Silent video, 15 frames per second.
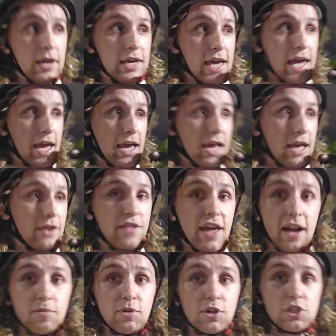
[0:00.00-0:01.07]
and then I'm
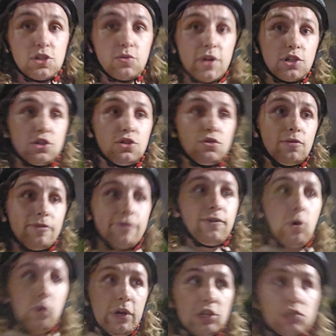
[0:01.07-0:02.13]
gonna switch to
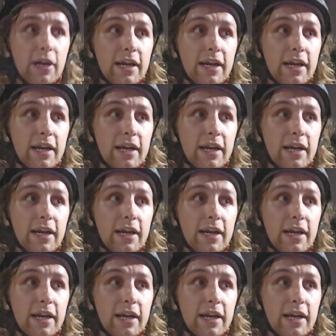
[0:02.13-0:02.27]
phone and try